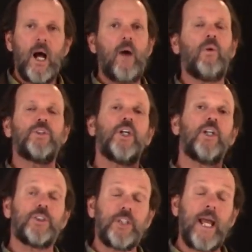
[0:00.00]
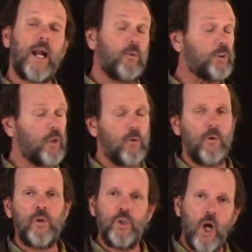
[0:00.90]
I want you to understand, I want you
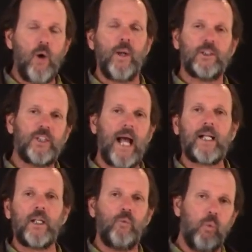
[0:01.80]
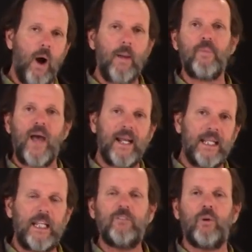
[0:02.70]
to know exactly what
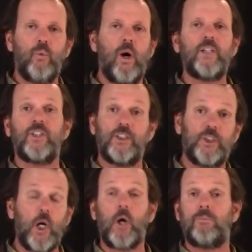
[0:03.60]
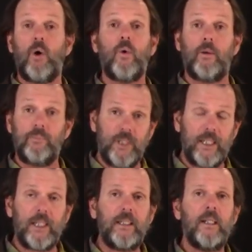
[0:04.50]
that evil was that Jeroboam
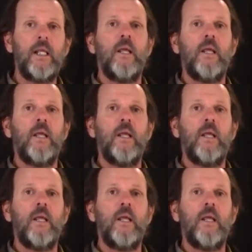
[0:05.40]
did,